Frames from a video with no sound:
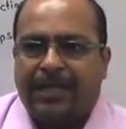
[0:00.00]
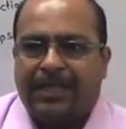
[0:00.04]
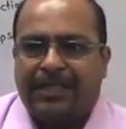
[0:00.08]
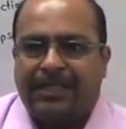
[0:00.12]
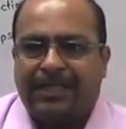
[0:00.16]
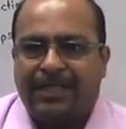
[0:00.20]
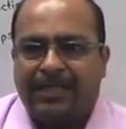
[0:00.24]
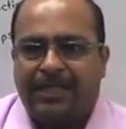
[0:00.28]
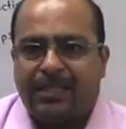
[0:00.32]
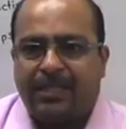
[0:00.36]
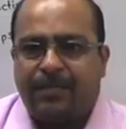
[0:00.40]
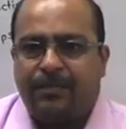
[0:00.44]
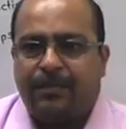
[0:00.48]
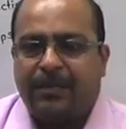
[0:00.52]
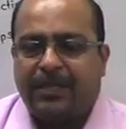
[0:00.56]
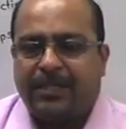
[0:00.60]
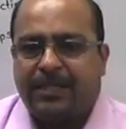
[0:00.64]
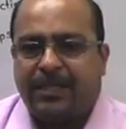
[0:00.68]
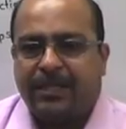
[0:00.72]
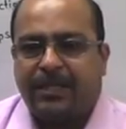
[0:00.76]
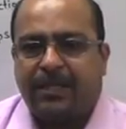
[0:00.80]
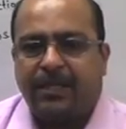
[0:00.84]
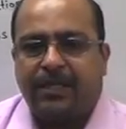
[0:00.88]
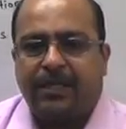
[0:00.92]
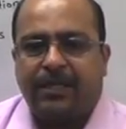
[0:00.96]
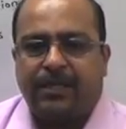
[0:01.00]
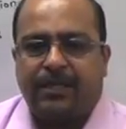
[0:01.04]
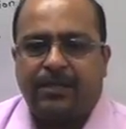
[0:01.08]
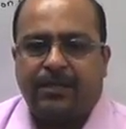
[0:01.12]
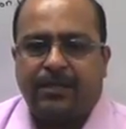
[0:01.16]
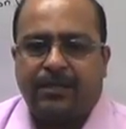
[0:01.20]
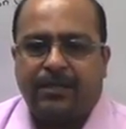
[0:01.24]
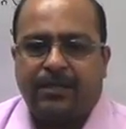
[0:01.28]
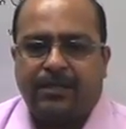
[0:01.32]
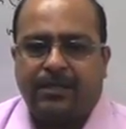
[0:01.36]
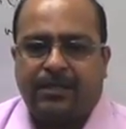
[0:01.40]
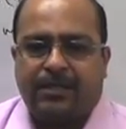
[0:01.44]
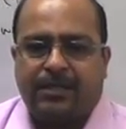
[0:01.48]
This is basically a
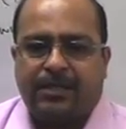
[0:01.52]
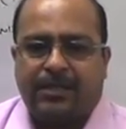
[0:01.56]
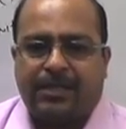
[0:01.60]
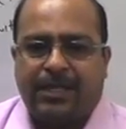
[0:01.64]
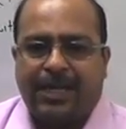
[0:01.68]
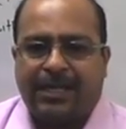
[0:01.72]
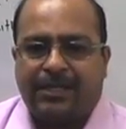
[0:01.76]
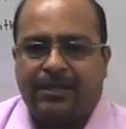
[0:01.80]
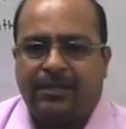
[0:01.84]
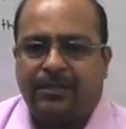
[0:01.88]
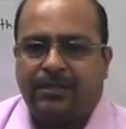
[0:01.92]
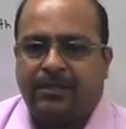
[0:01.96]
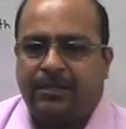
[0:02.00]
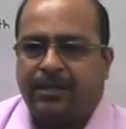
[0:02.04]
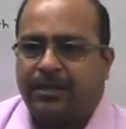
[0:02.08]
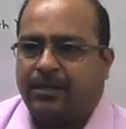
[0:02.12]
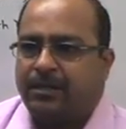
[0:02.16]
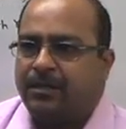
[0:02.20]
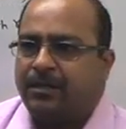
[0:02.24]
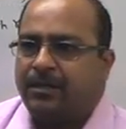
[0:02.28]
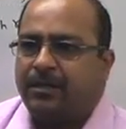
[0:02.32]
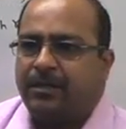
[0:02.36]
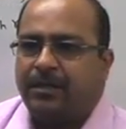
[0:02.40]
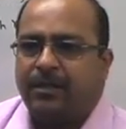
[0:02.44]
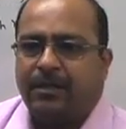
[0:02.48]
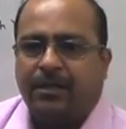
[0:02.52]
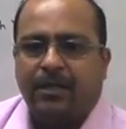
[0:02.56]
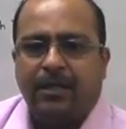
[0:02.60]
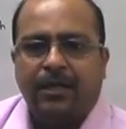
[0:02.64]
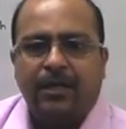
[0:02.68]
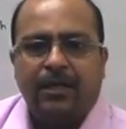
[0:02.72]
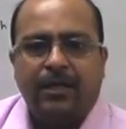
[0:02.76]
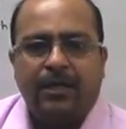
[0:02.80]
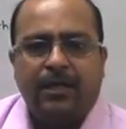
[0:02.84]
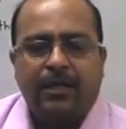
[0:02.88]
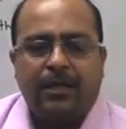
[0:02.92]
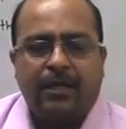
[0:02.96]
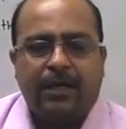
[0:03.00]
strategical
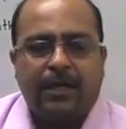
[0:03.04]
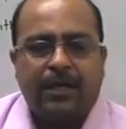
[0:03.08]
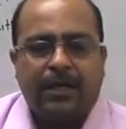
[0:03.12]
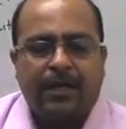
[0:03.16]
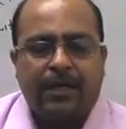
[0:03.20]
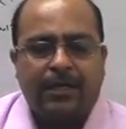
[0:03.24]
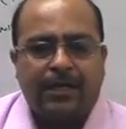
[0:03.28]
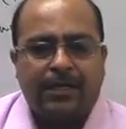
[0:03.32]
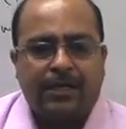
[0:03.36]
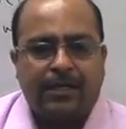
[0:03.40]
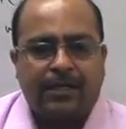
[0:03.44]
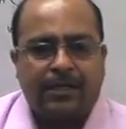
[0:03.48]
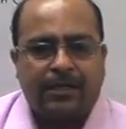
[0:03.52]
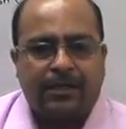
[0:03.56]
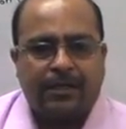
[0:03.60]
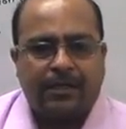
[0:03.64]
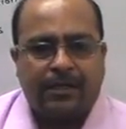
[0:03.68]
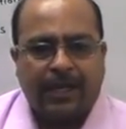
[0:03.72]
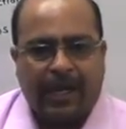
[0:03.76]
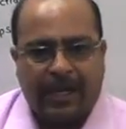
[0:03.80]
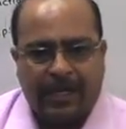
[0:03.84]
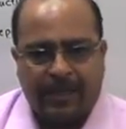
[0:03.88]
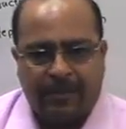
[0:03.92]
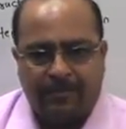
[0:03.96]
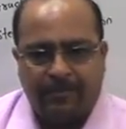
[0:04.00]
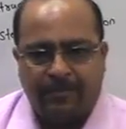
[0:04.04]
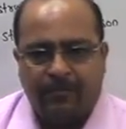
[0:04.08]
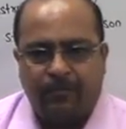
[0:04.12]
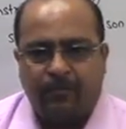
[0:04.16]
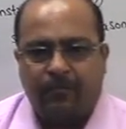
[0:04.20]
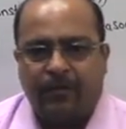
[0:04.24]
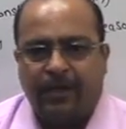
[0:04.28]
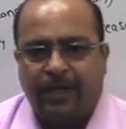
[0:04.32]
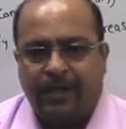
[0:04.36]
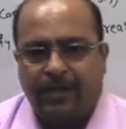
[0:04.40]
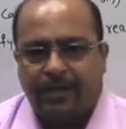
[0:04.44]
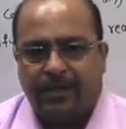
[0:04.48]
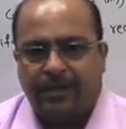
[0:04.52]
time
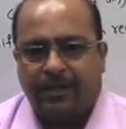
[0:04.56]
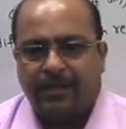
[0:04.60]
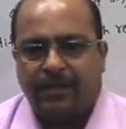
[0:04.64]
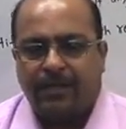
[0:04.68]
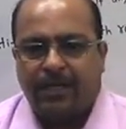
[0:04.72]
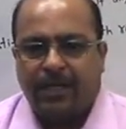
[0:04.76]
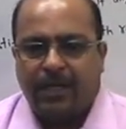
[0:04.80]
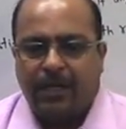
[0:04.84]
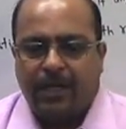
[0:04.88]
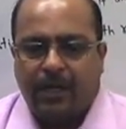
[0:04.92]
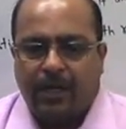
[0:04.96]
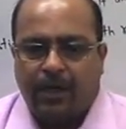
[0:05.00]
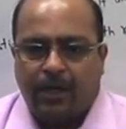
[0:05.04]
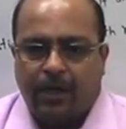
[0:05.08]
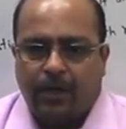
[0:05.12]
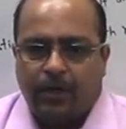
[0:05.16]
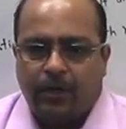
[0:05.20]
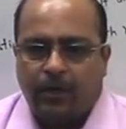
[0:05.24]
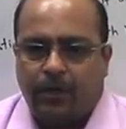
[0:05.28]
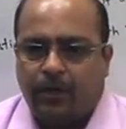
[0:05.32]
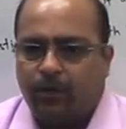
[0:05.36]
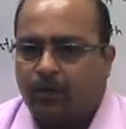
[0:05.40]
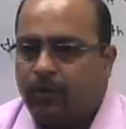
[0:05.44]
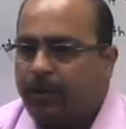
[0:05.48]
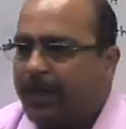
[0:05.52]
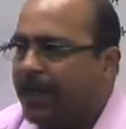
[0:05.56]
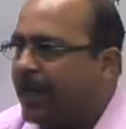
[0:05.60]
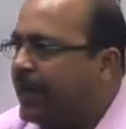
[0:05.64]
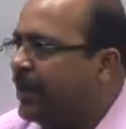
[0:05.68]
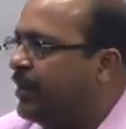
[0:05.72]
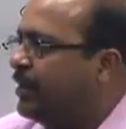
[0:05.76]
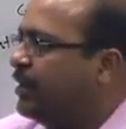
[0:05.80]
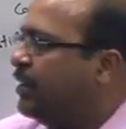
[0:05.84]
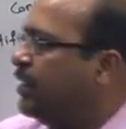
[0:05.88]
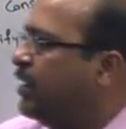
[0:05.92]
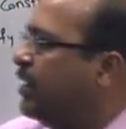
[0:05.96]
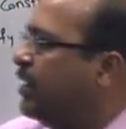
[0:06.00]
where you can